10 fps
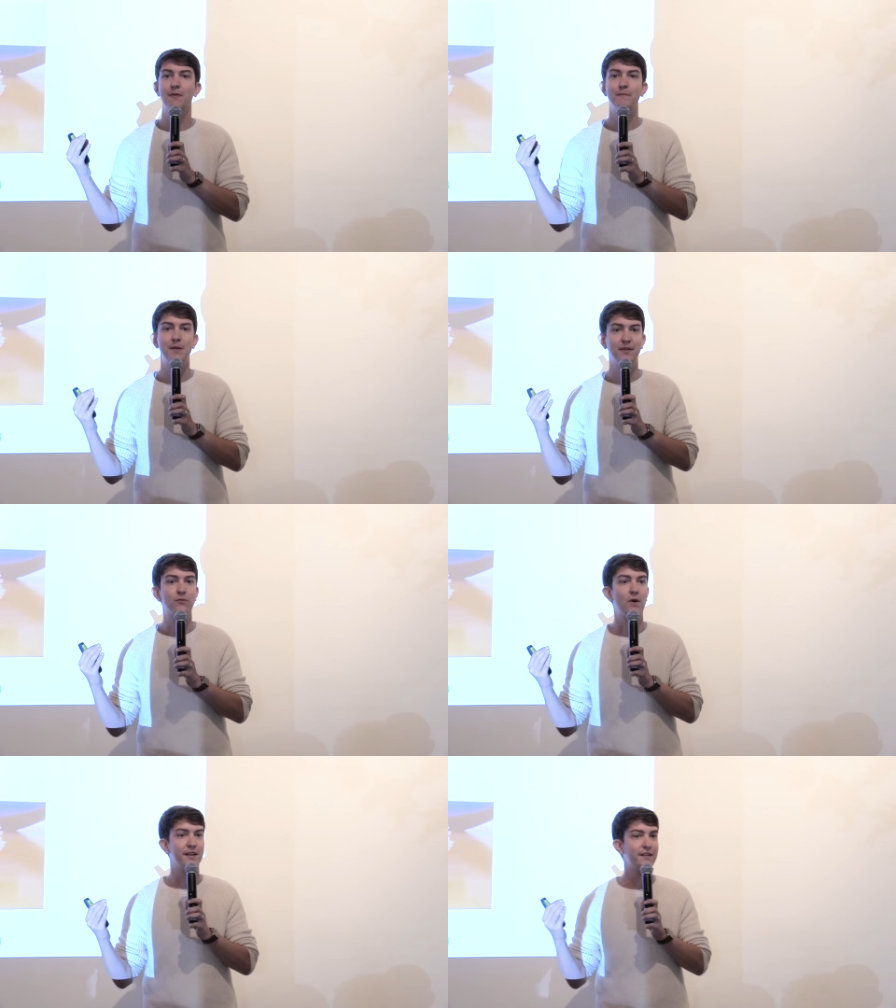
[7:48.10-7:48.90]
maybe
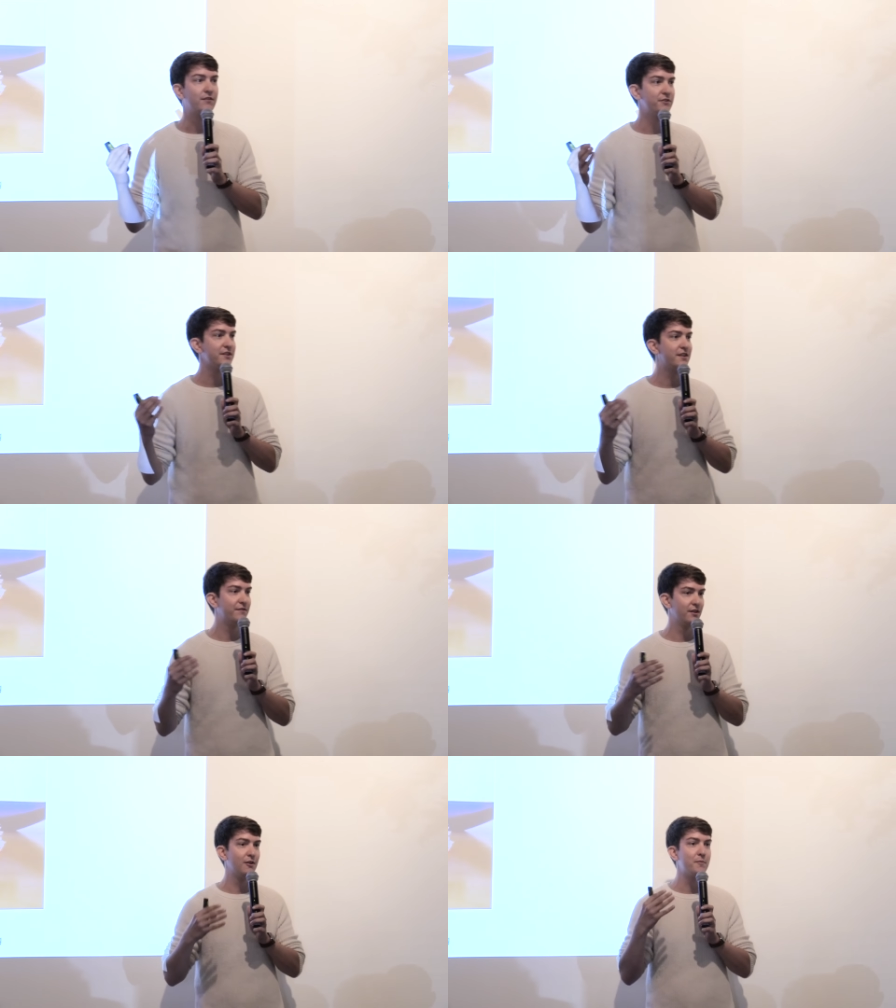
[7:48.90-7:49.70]
20. So it just
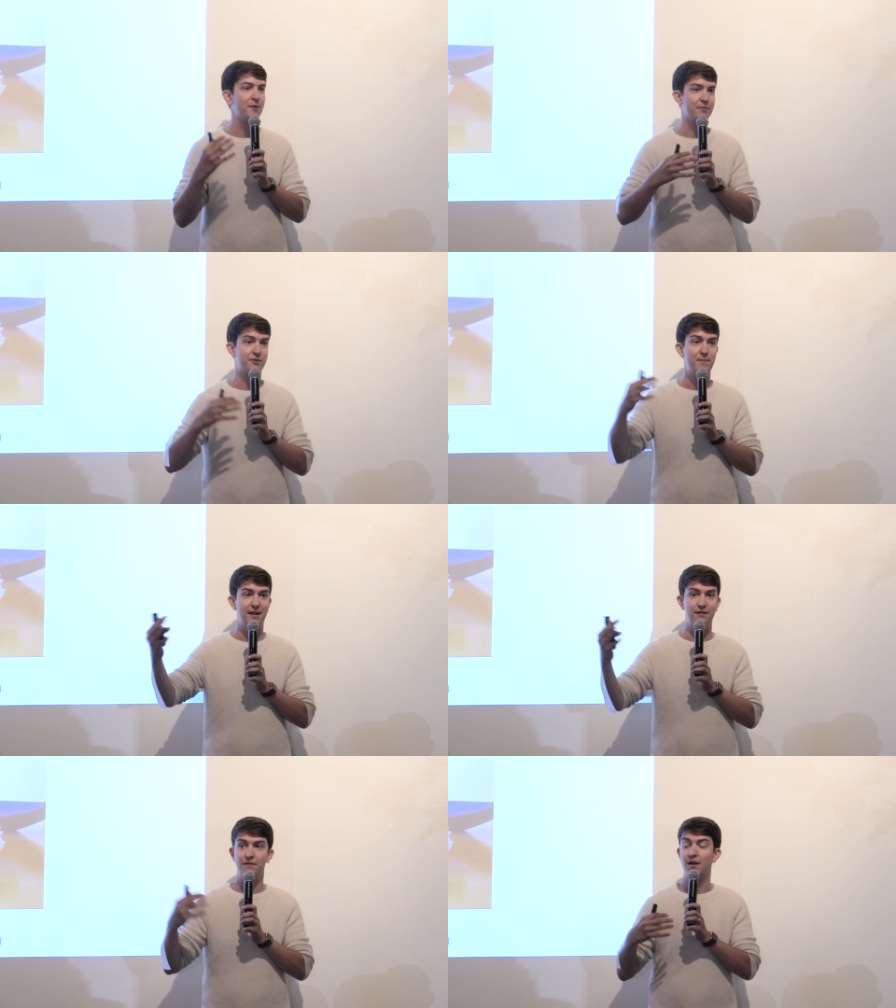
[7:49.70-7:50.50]
gives you a little bit of
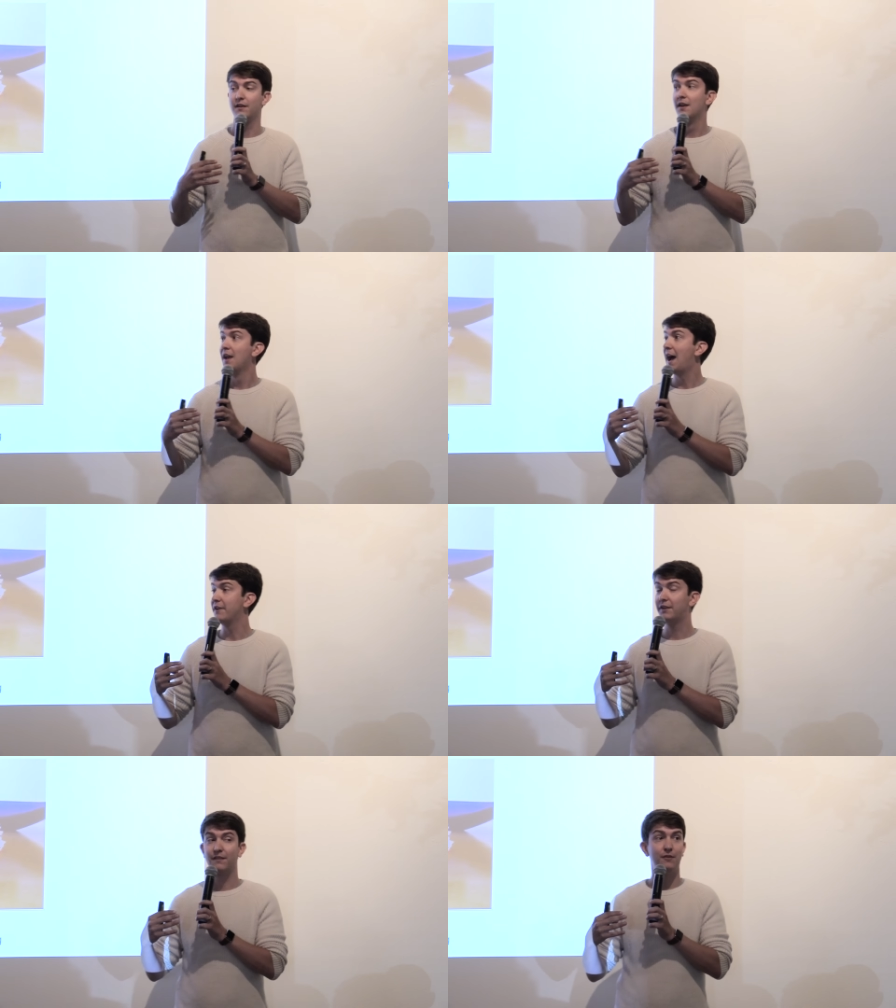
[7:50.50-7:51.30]
perspective on how
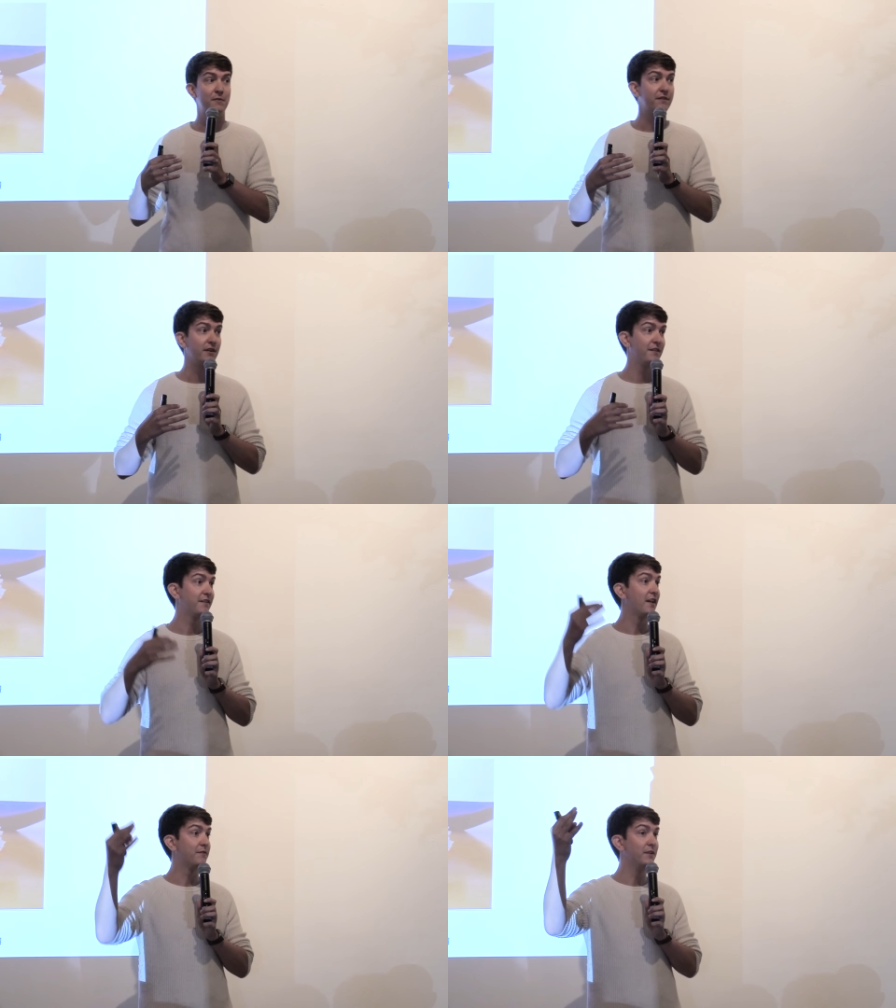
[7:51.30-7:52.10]
you can still be very
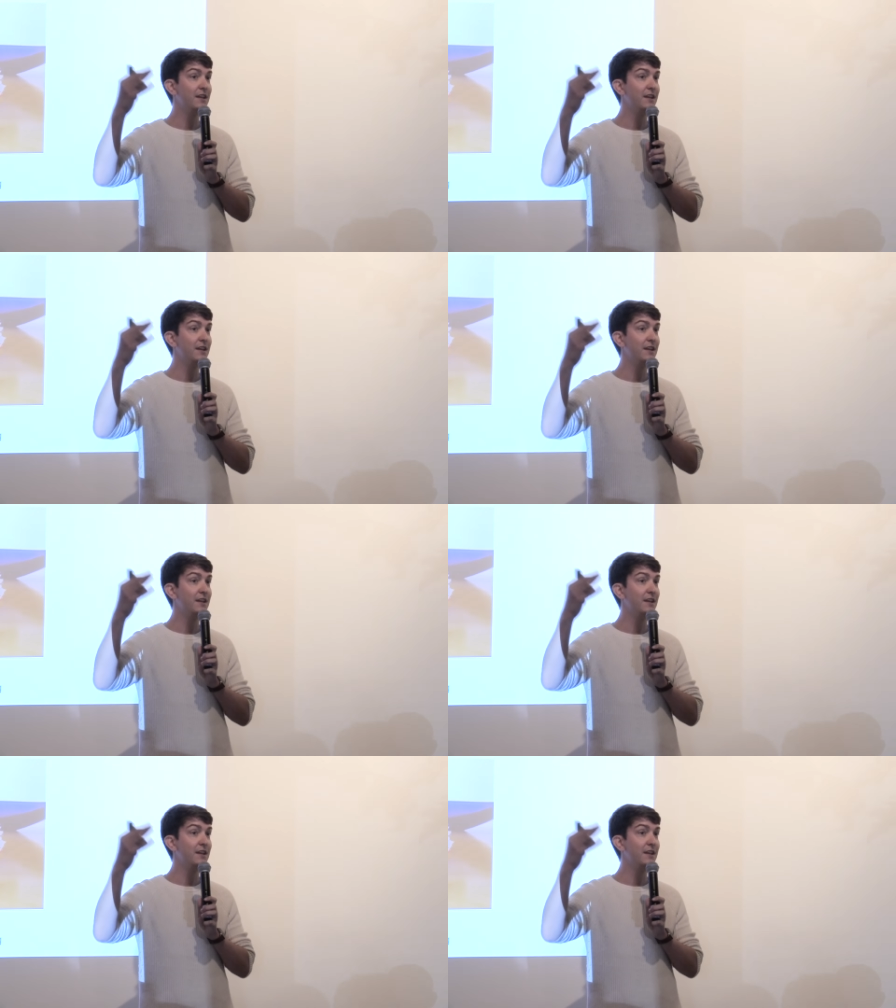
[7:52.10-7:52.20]
successful,